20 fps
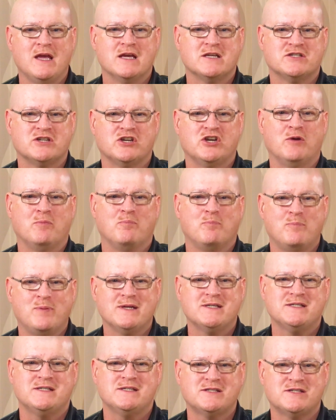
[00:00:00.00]
is that your
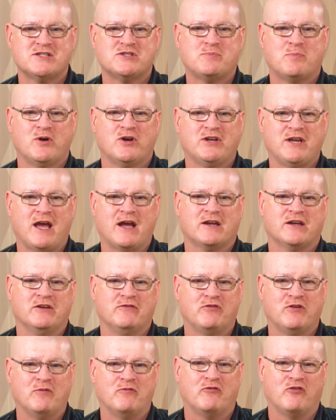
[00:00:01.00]
business is protected
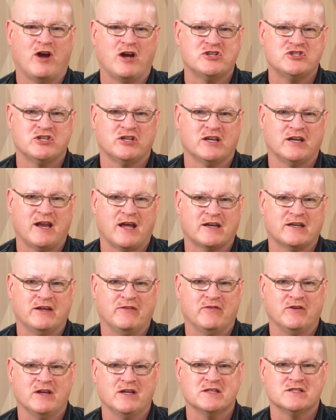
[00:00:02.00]
from fraudulent
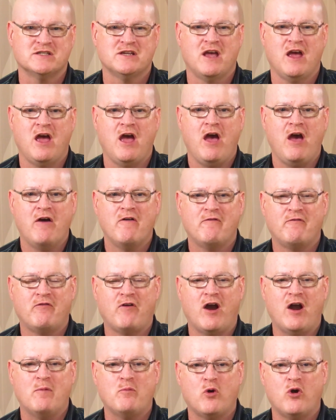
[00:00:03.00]
activities,
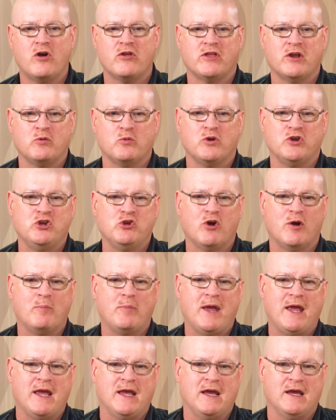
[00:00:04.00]
far more than when you are
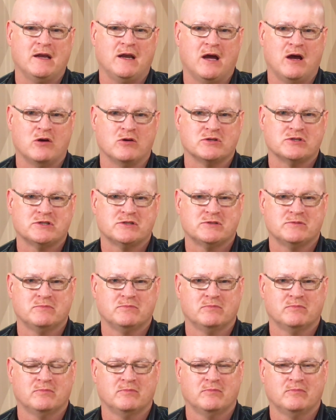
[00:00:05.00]
paying in-house.
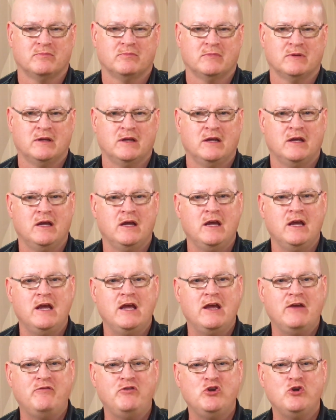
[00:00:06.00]

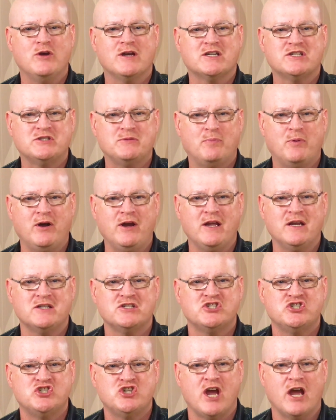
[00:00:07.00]
If you
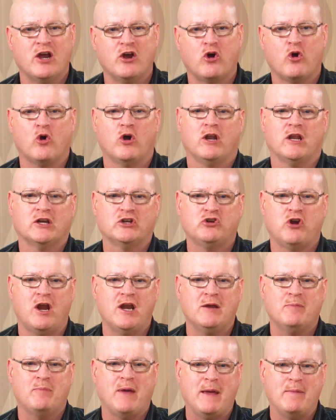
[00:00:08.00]
experience check or
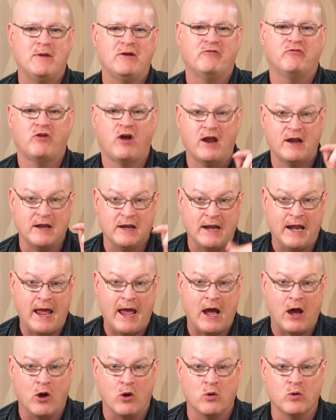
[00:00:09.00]
electronic payment fraud
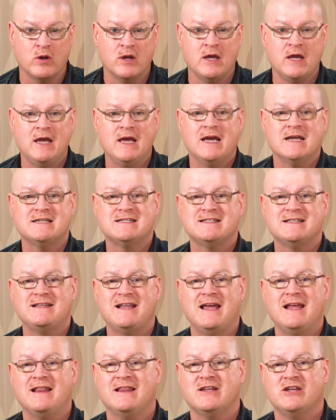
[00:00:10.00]
now, it's
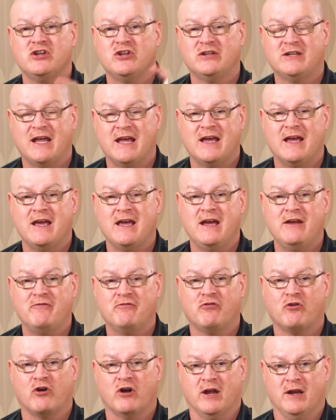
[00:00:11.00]
likely you'll take a hit
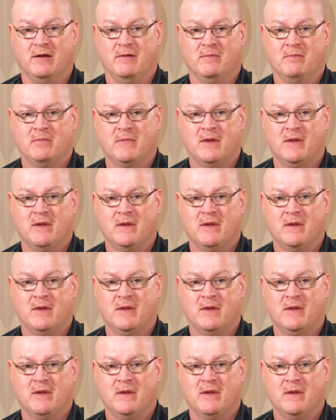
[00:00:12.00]
for it.